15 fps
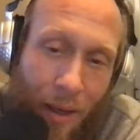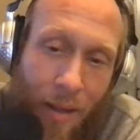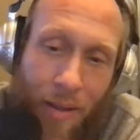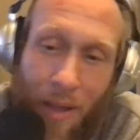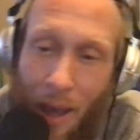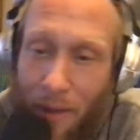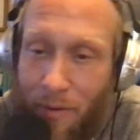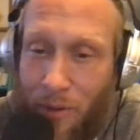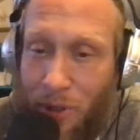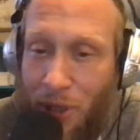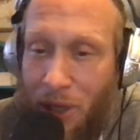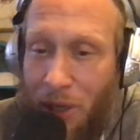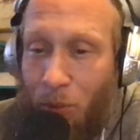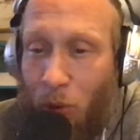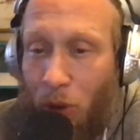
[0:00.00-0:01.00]
The other
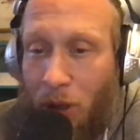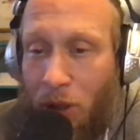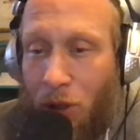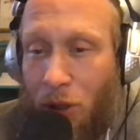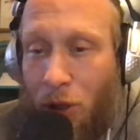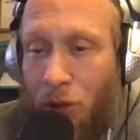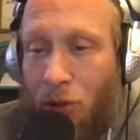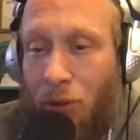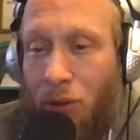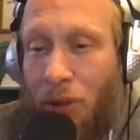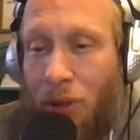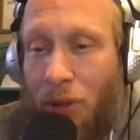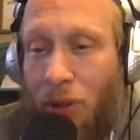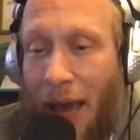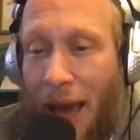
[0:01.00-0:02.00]
team would include
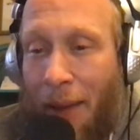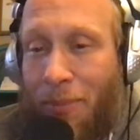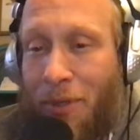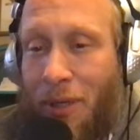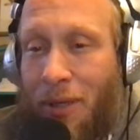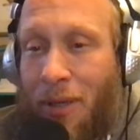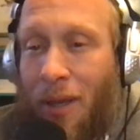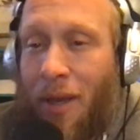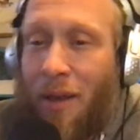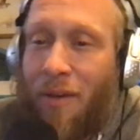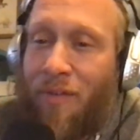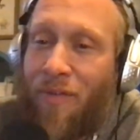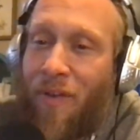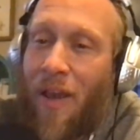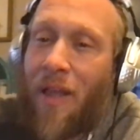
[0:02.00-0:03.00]
the captain,
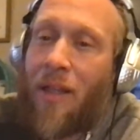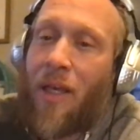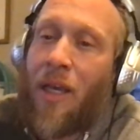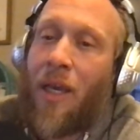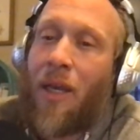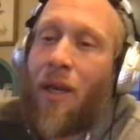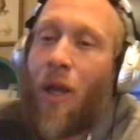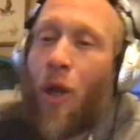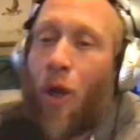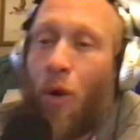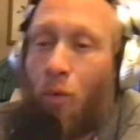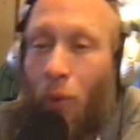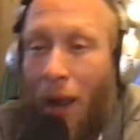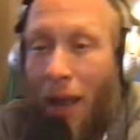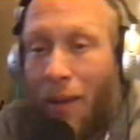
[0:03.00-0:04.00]
Phaline,
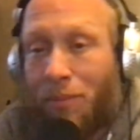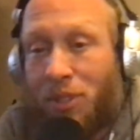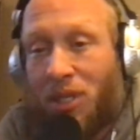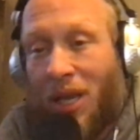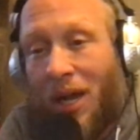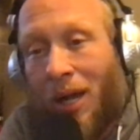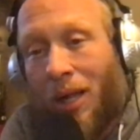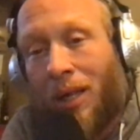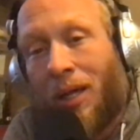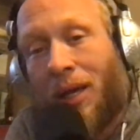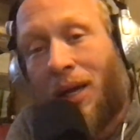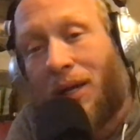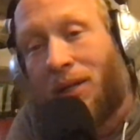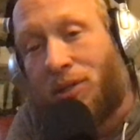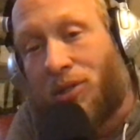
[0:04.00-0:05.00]
Ramsdell,
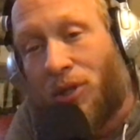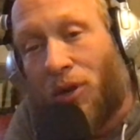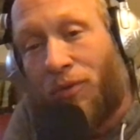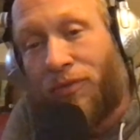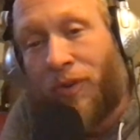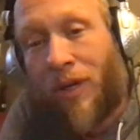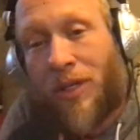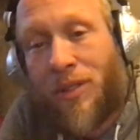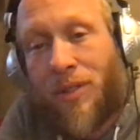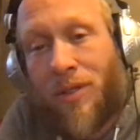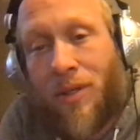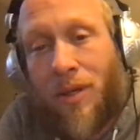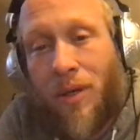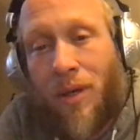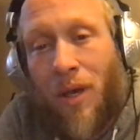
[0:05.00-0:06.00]
and Sophris.
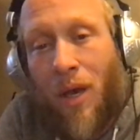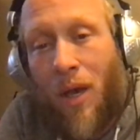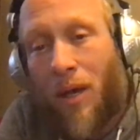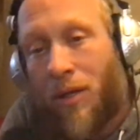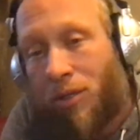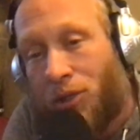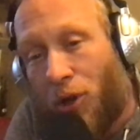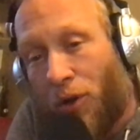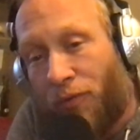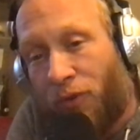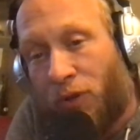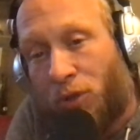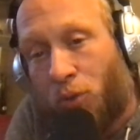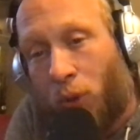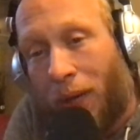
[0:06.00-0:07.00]

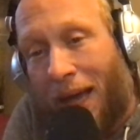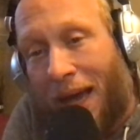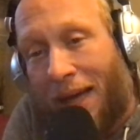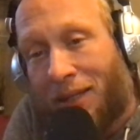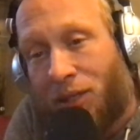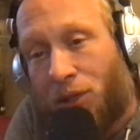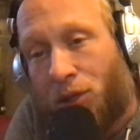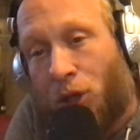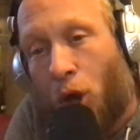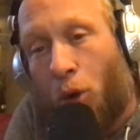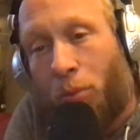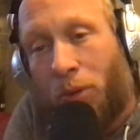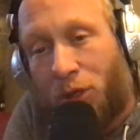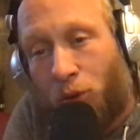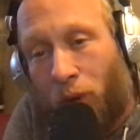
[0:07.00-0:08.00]
Sophris would act as
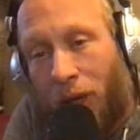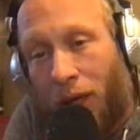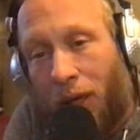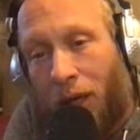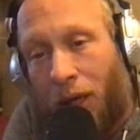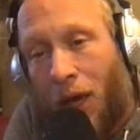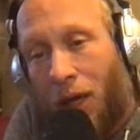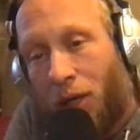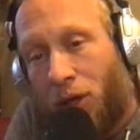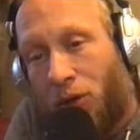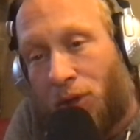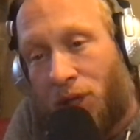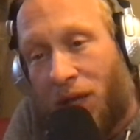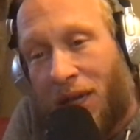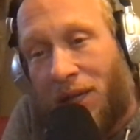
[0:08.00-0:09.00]
go-between,
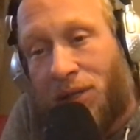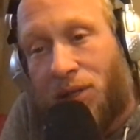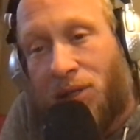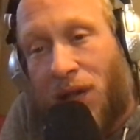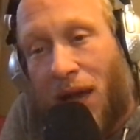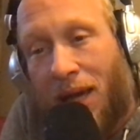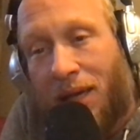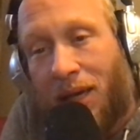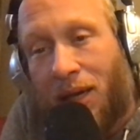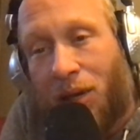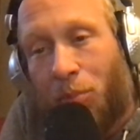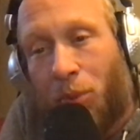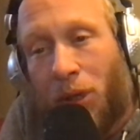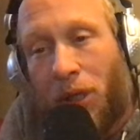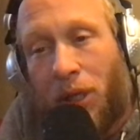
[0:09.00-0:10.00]
using his psychic
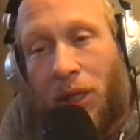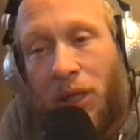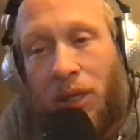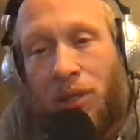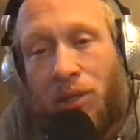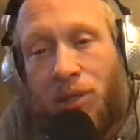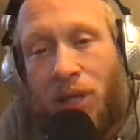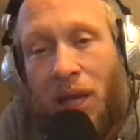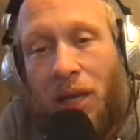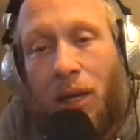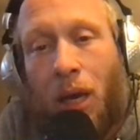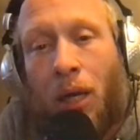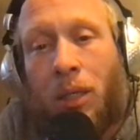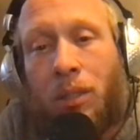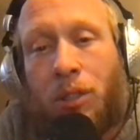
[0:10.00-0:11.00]
ability to send
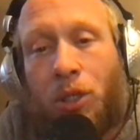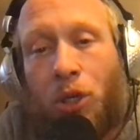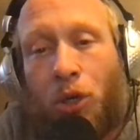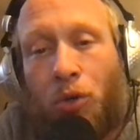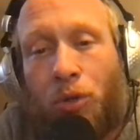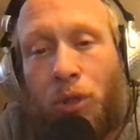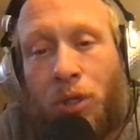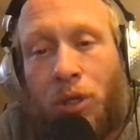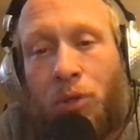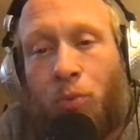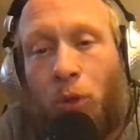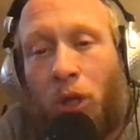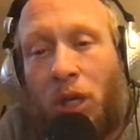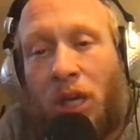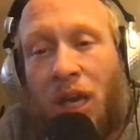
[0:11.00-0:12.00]
uncoded
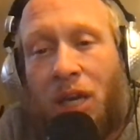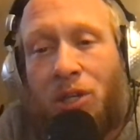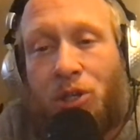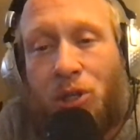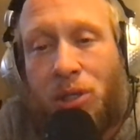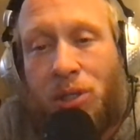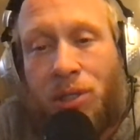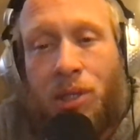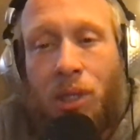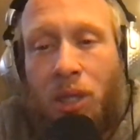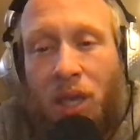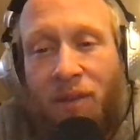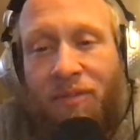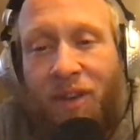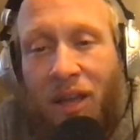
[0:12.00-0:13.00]
communications in
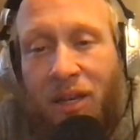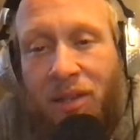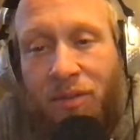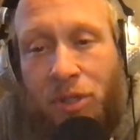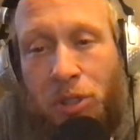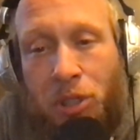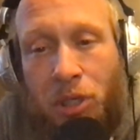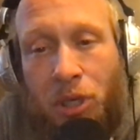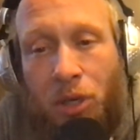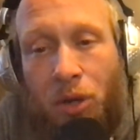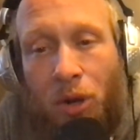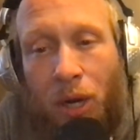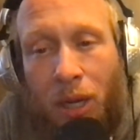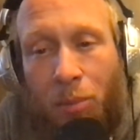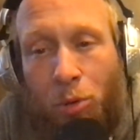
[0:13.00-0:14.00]
the event of a
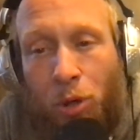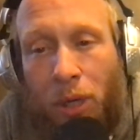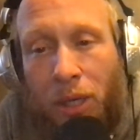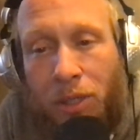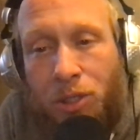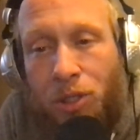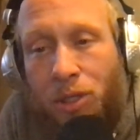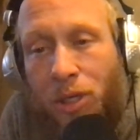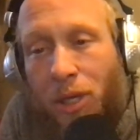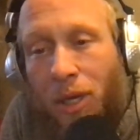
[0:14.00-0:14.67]
security breach.